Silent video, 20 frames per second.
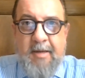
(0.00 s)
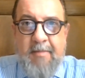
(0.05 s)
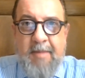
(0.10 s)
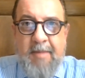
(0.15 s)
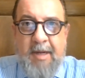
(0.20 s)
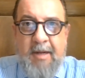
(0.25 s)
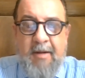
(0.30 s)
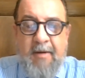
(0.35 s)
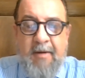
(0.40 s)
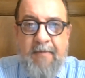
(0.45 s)
I
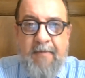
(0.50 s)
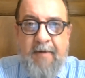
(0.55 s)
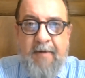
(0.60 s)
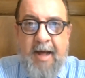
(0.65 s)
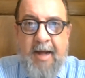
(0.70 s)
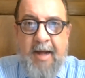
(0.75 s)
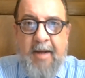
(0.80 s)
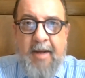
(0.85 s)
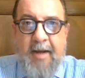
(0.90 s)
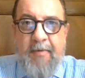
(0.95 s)
mean, a
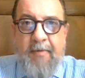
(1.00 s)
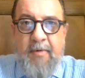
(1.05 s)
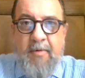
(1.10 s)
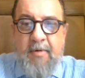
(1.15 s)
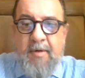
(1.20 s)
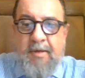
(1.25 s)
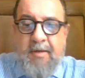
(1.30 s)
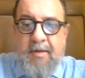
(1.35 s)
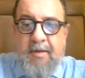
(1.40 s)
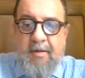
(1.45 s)
flag, of
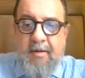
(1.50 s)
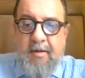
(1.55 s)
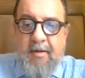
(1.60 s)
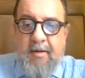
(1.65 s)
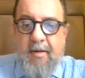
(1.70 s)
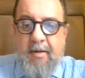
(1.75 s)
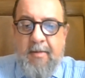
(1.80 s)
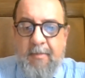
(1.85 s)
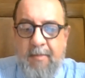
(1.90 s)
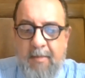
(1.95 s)
course,
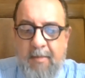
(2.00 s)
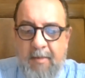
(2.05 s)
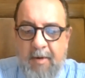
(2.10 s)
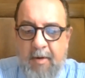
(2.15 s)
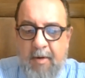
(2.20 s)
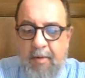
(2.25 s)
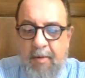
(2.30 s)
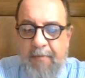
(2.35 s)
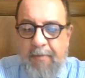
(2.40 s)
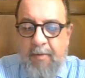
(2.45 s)

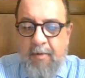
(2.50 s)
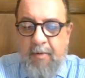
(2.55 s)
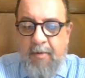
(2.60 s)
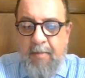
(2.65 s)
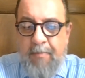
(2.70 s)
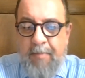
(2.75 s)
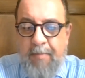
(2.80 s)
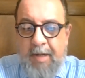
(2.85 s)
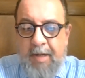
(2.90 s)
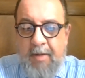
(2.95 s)
if you
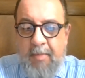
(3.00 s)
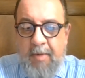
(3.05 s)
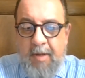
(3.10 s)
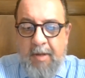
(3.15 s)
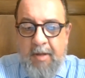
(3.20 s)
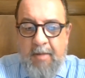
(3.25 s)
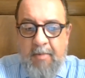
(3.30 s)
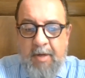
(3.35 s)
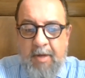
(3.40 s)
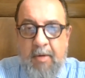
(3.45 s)
compete with
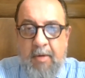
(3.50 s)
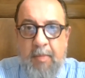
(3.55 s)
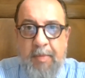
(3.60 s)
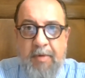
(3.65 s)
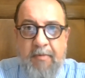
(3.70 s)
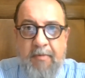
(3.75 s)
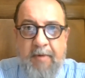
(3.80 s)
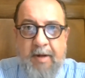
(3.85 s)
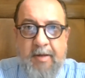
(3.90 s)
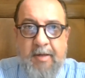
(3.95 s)

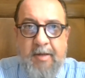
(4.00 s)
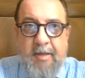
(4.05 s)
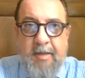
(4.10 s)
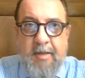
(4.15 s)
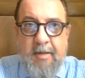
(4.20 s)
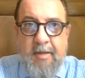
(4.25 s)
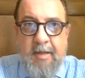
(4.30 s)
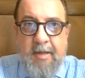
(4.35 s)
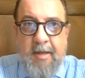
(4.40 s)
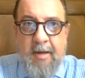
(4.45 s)
open
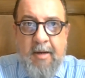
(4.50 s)
registers,